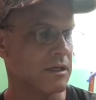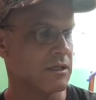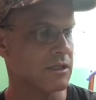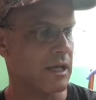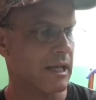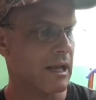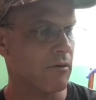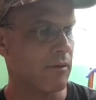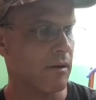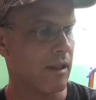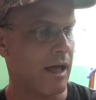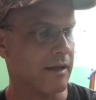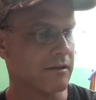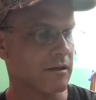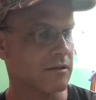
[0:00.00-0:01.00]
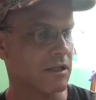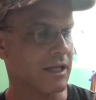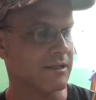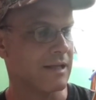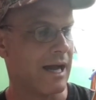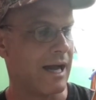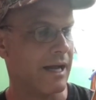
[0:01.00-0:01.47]
Jaina
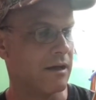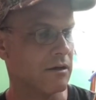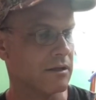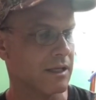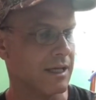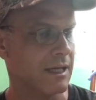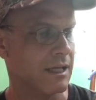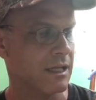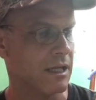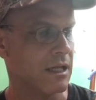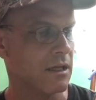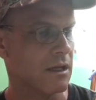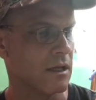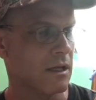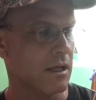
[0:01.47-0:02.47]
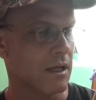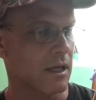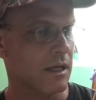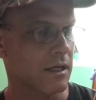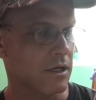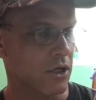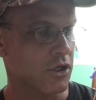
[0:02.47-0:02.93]
reluctantly dialed the
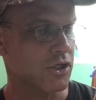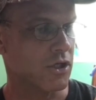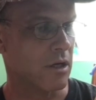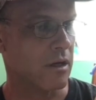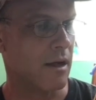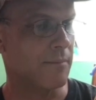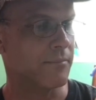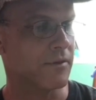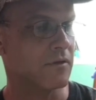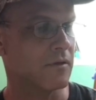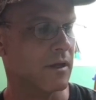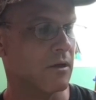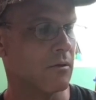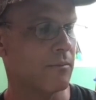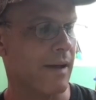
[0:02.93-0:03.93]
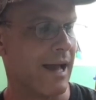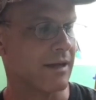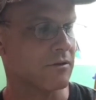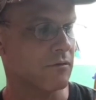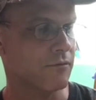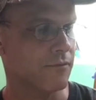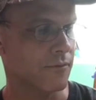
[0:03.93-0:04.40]
inertia compensator
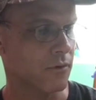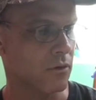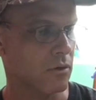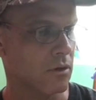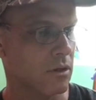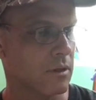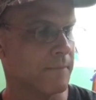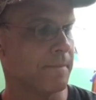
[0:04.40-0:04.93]
back to full.